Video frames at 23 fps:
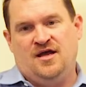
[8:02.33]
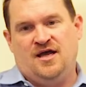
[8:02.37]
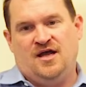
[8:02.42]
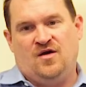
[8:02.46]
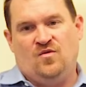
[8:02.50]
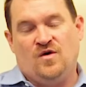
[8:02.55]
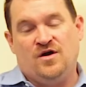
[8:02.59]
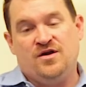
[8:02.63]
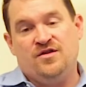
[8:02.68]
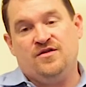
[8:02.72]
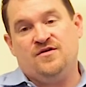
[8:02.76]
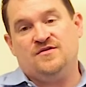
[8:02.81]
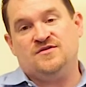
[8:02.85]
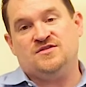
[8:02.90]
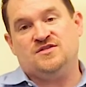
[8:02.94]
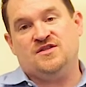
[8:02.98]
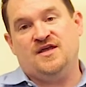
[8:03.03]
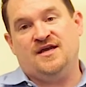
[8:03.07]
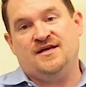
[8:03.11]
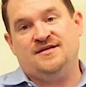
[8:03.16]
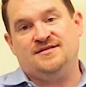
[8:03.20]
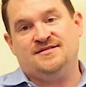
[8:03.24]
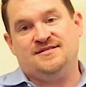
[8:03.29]
And what are those
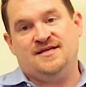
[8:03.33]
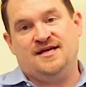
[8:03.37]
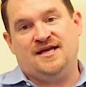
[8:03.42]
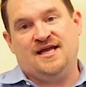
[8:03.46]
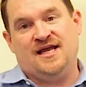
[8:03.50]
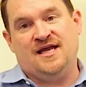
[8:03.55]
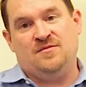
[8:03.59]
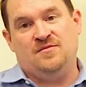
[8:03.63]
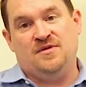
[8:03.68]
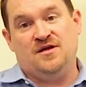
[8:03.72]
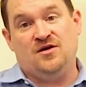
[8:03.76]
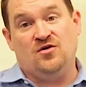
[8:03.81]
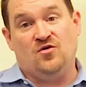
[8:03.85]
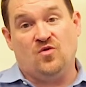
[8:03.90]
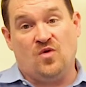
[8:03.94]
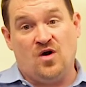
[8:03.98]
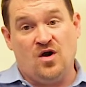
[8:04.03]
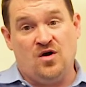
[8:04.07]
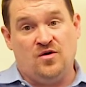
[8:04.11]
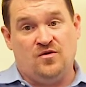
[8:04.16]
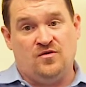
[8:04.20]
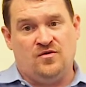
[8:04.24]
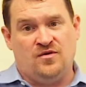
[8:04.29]
things that can be
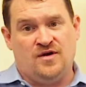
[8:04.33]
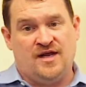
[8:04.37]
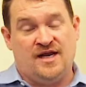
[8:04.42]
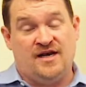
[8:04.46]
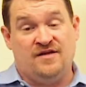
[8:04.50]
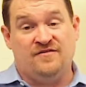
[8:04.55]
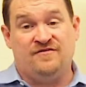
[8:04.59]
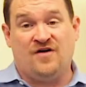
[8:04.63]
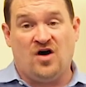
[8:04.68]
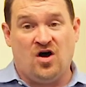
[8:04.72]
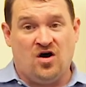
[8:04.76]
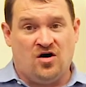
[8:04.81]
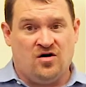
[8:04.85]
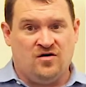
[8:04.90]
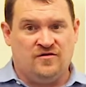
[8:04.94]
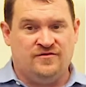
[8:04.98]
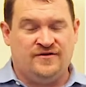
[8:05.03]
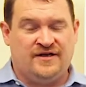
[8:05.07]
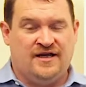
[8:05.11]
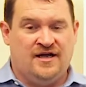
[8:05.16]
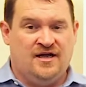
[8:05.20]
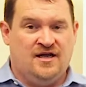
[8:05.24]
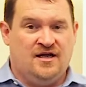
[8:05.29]
grown and
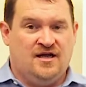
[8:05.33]
evolved?